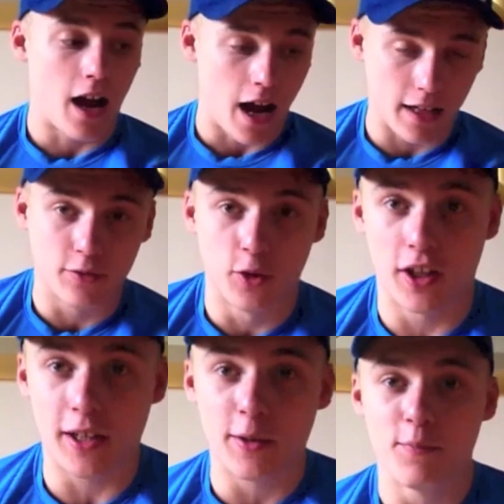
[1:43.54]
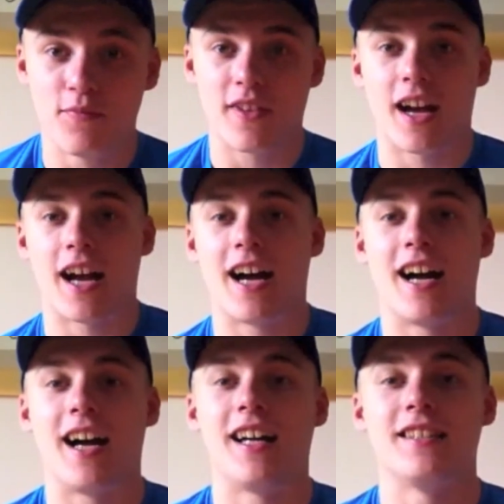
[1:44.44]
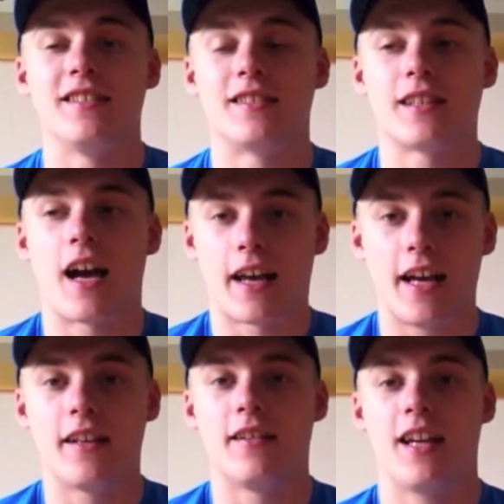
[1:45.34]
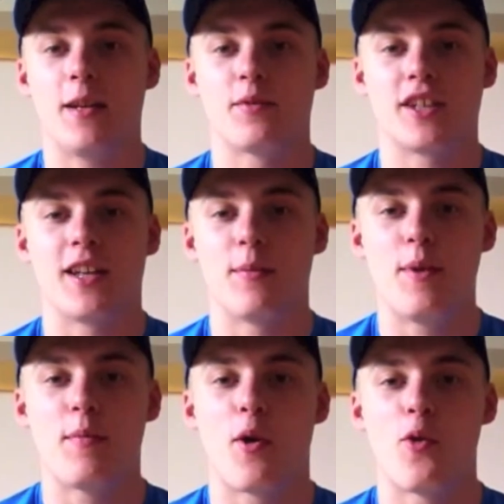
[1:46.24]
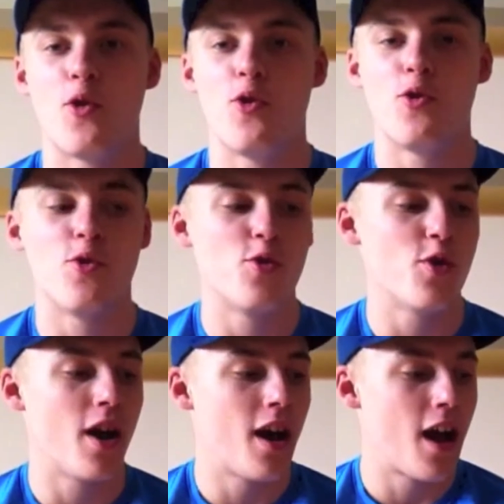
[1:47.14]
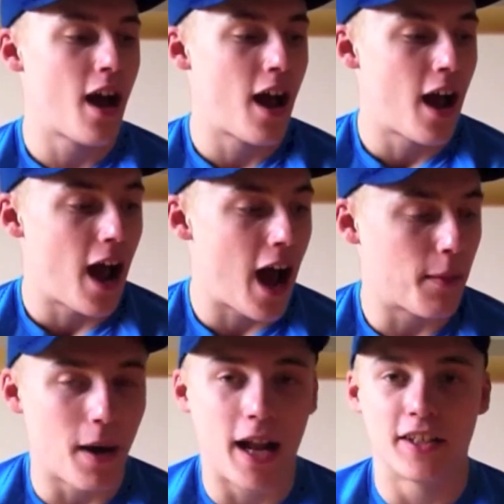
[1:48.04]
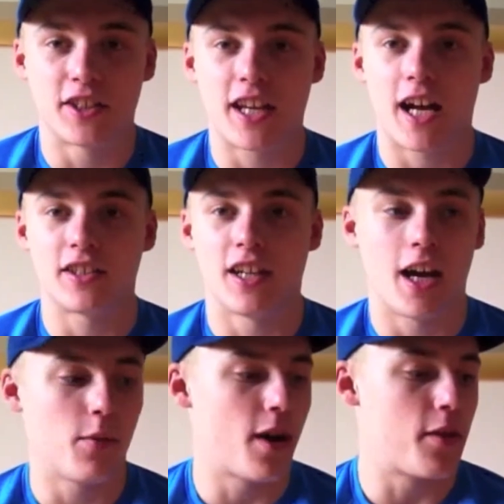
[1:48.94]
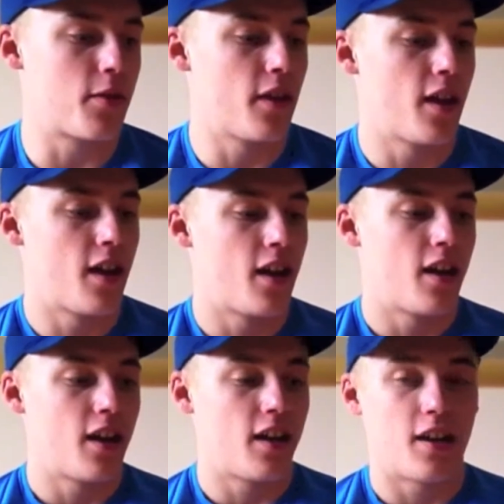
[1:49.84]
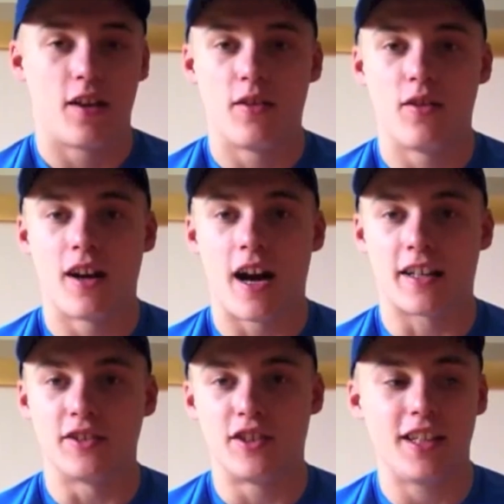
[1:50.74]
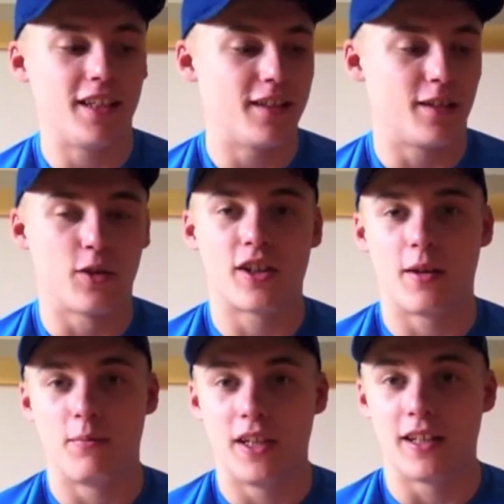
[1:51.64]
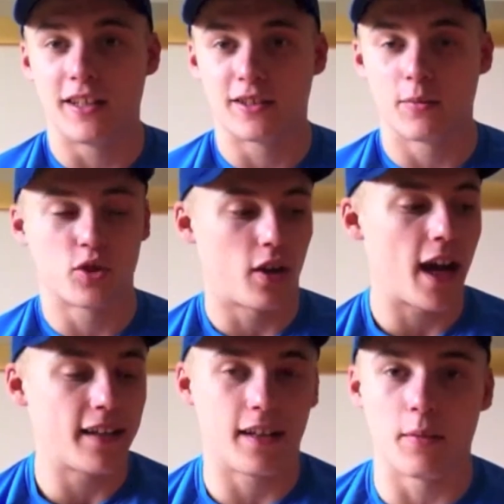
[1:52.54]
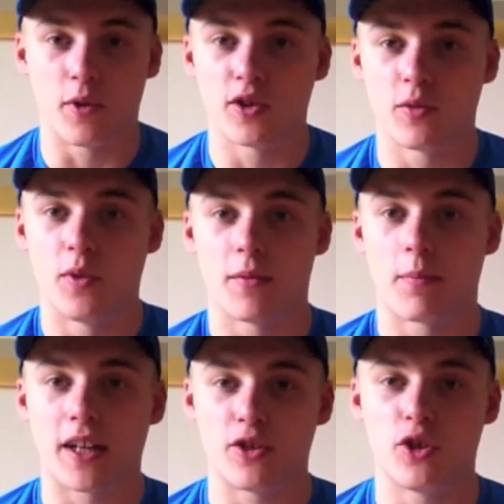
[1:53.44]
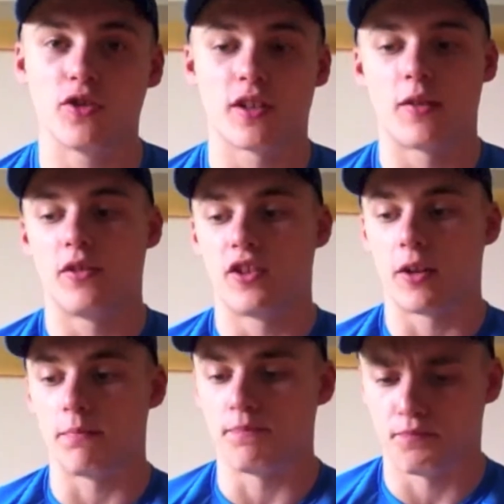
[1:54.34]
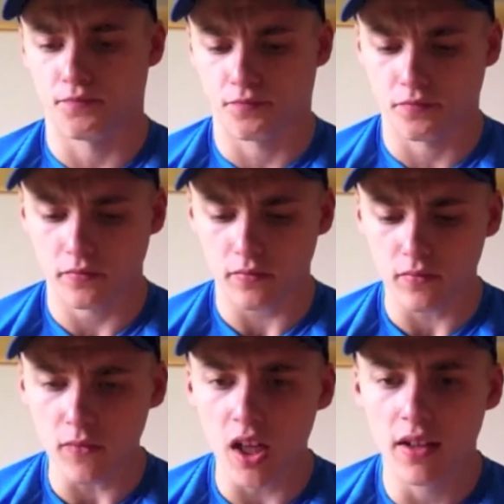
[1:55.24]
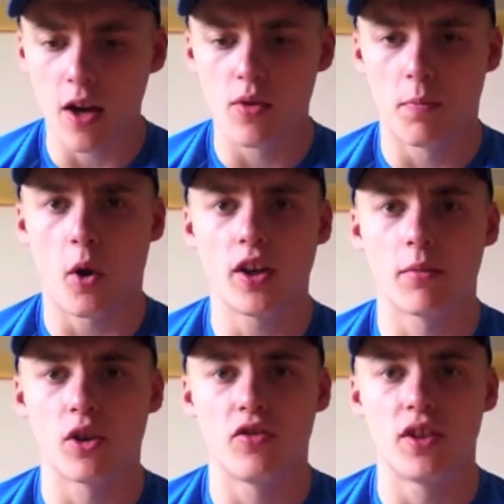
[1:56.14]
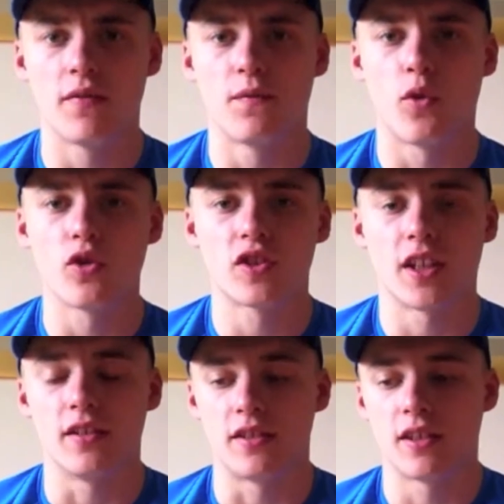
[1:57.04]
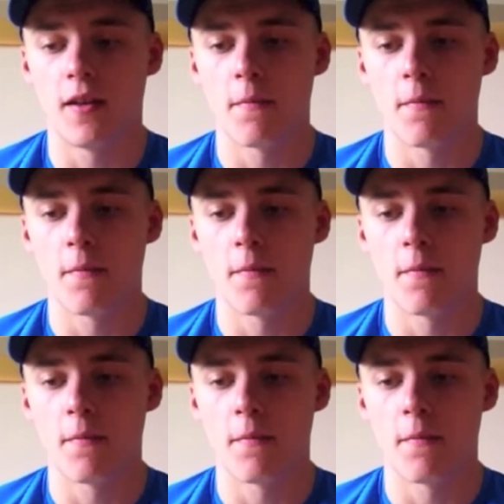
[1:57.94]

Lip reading: I do like them, and again, 90% of the people who I managed to catch an eye with, I can see they're looking at me like some sort of idiot because I'm wearing pink shoes around the gym. Now, the point I'm going to reinforce is,